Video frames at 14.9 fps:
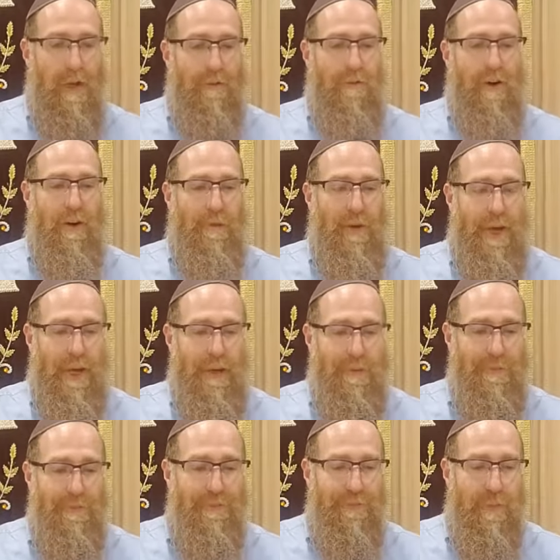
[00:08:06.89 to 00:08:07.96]
Baravi.
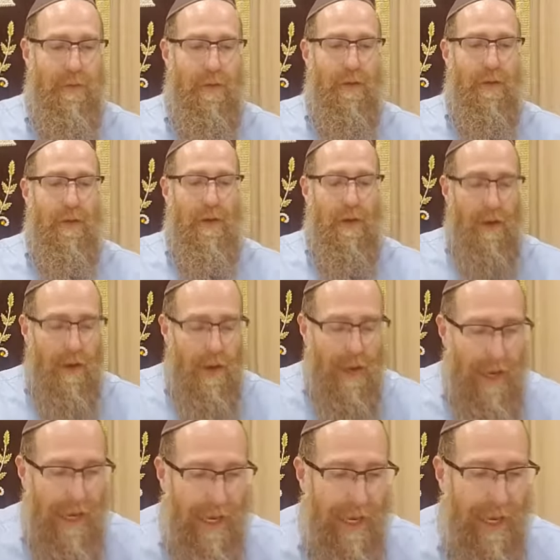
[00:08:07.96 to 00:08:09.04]

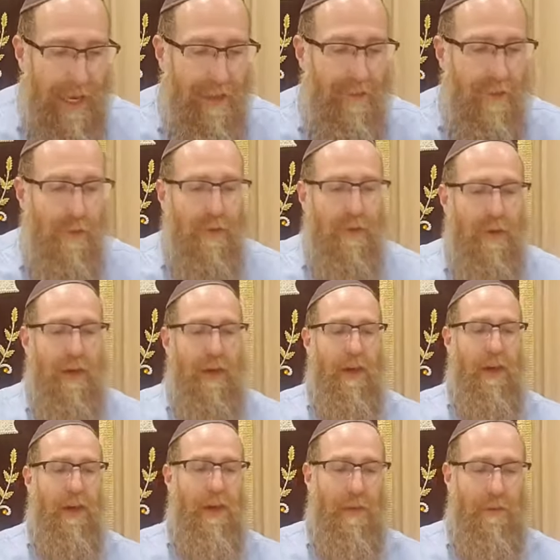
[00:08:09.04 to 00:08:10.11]
And
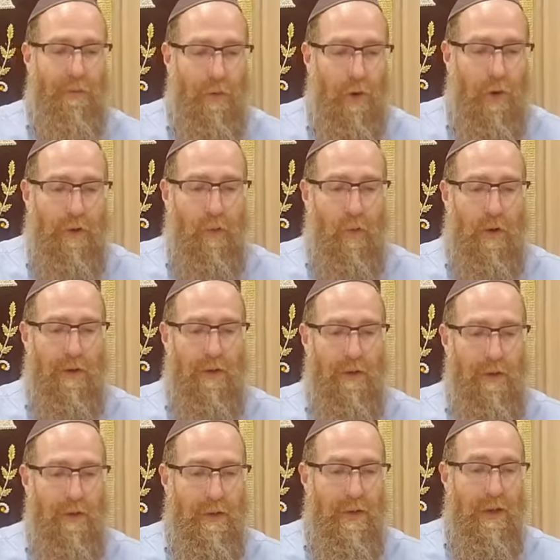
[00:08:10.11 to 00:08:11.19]
the fourth one,
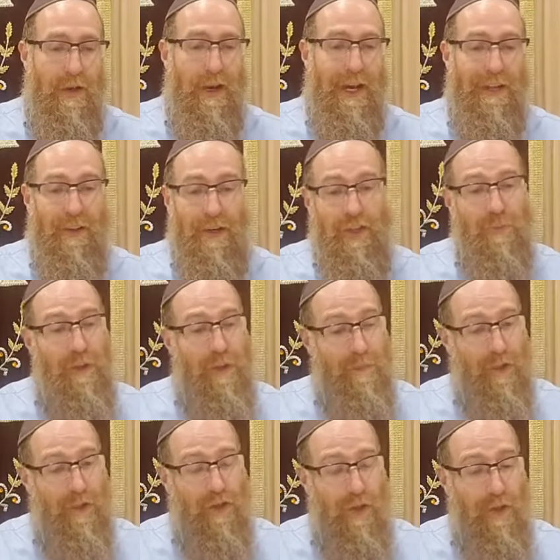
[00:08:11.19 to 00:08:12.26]
Chadoshim im
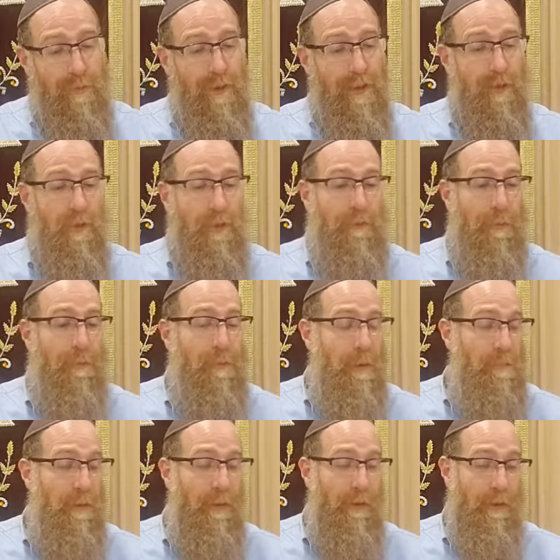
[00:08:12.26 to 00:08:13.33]
Yishonim. This was for
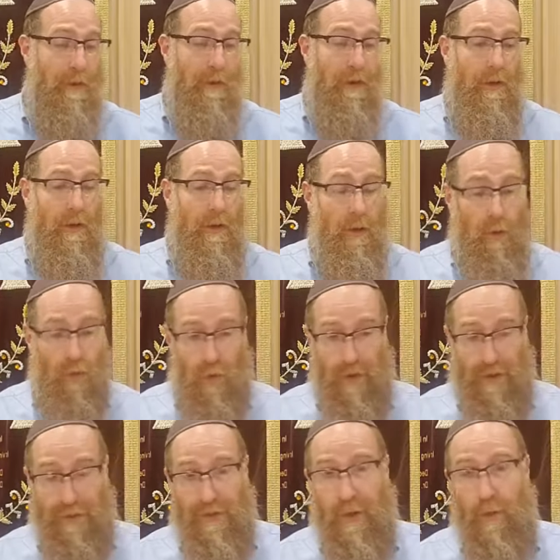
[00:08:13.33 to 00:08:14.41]
people
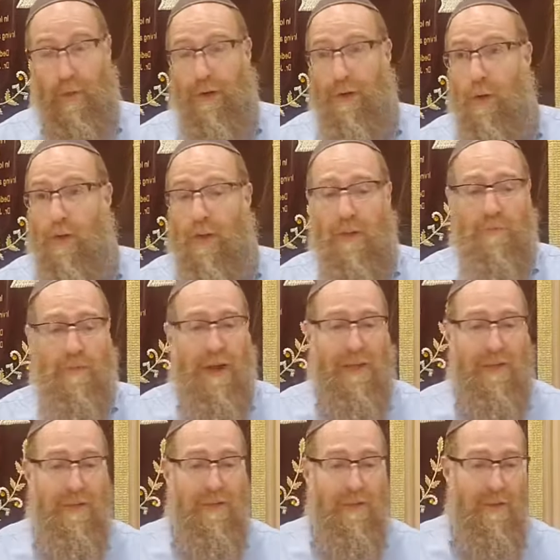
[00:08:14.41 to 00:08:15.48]
whether they were new to the
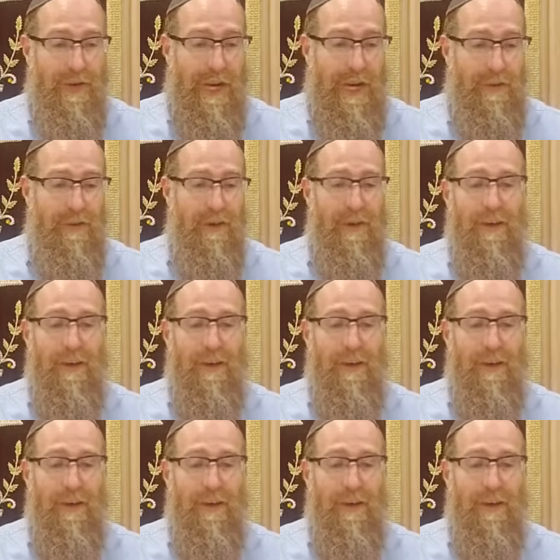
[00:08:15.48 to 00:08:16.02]
process or not.